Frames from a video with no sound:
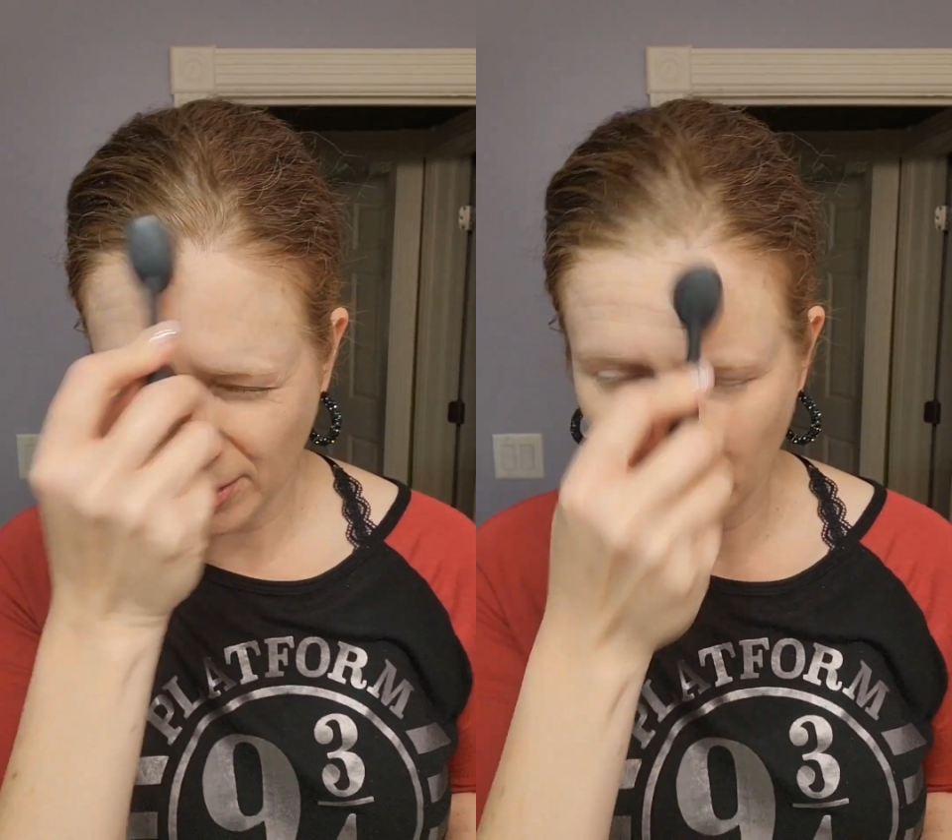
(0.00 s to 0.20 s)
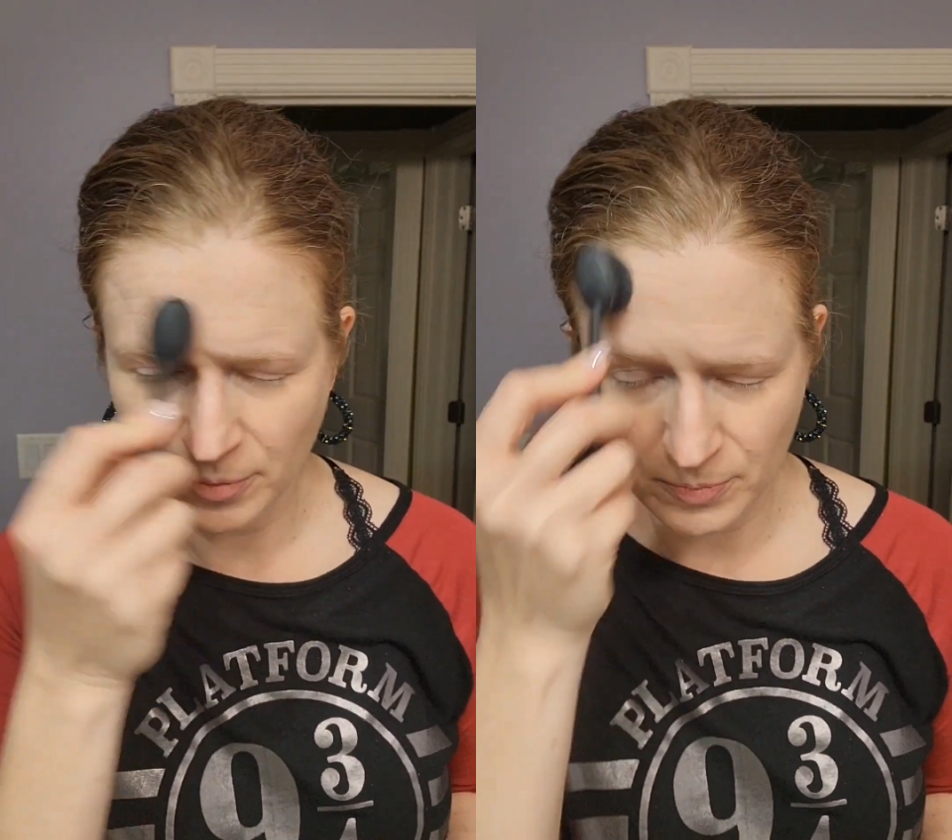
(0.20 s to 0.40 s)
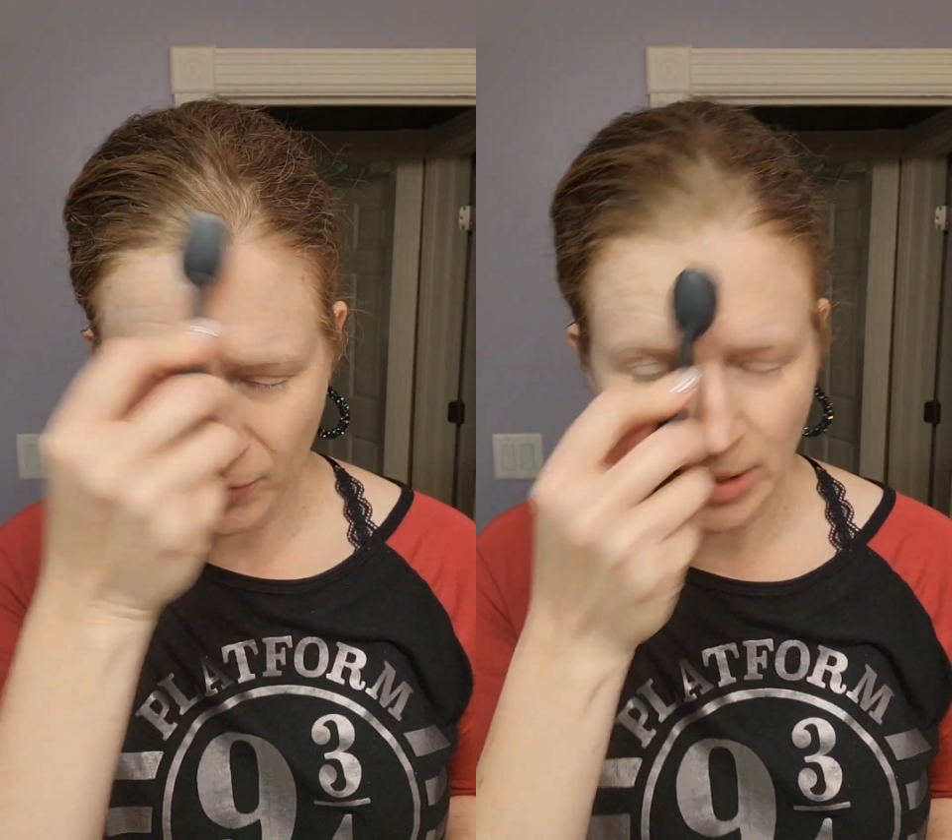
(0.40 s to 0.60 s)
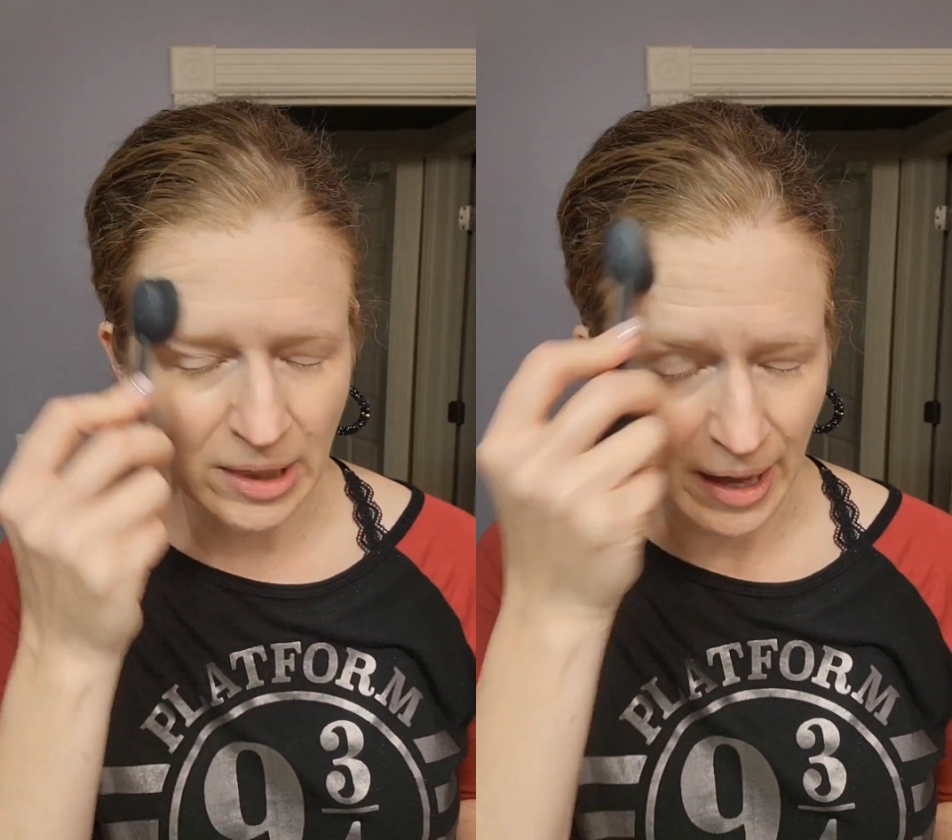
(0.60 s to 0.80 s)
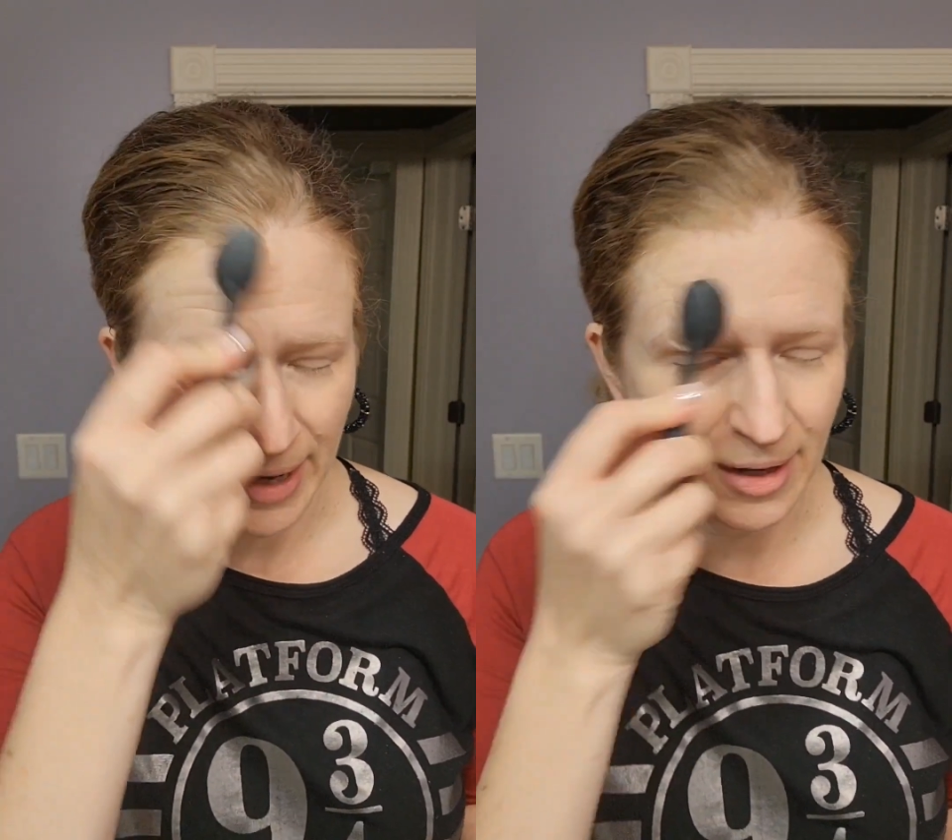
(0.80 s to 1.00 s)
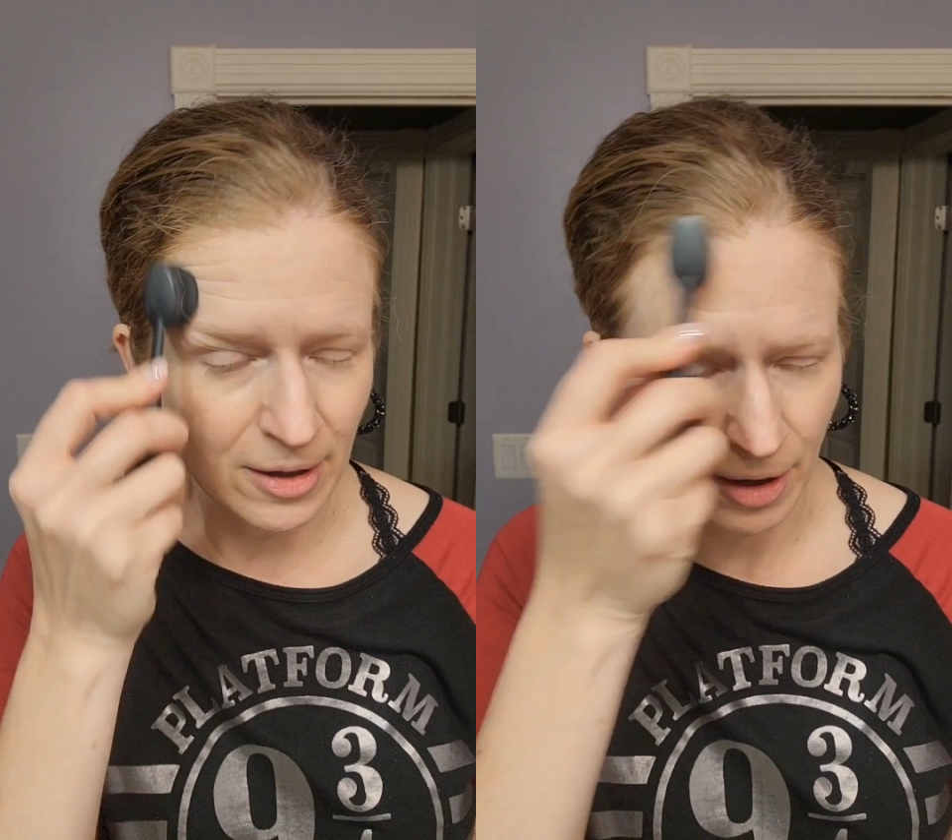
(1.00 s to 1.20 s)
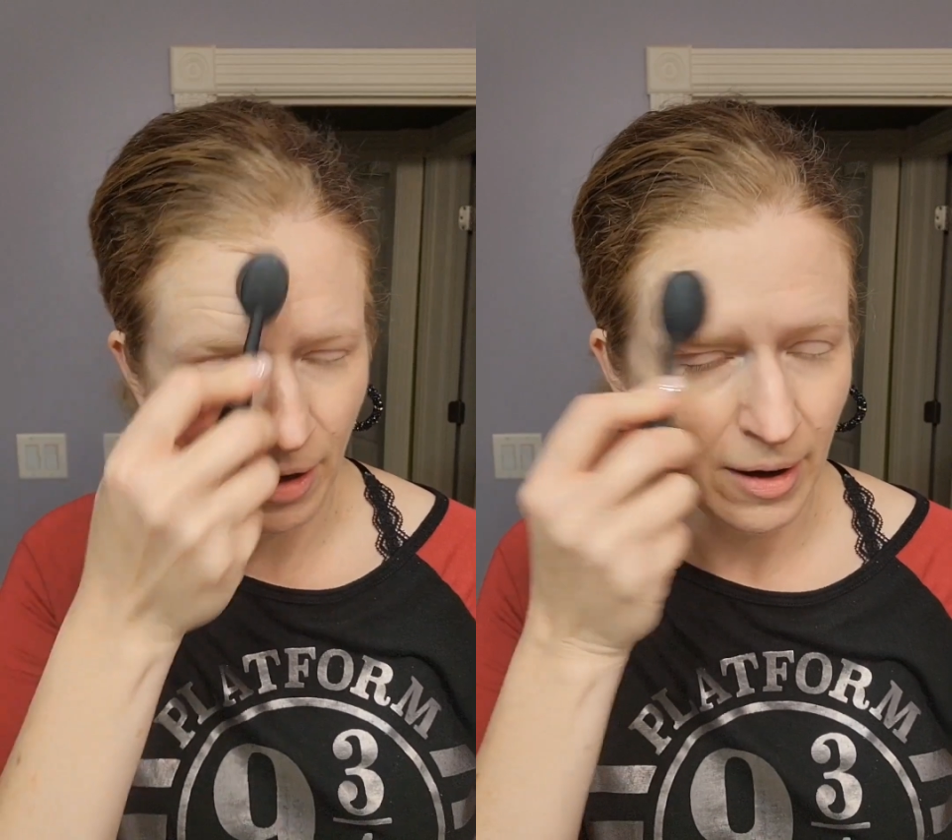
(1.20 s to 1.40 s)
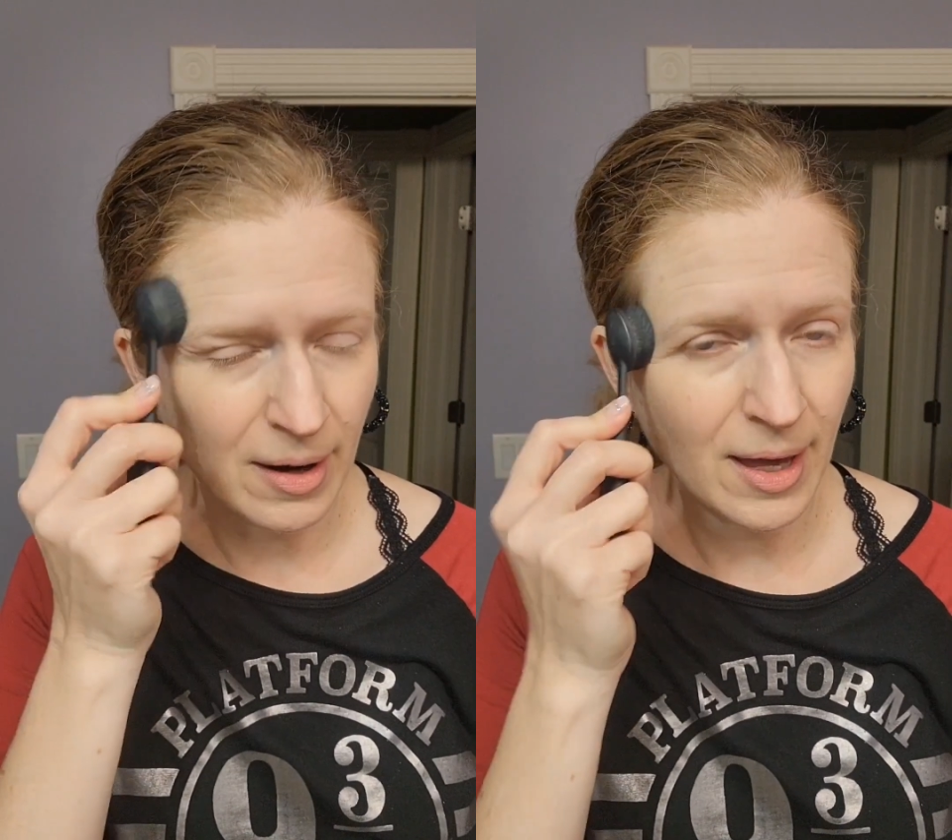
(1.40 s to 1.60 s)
little lighter,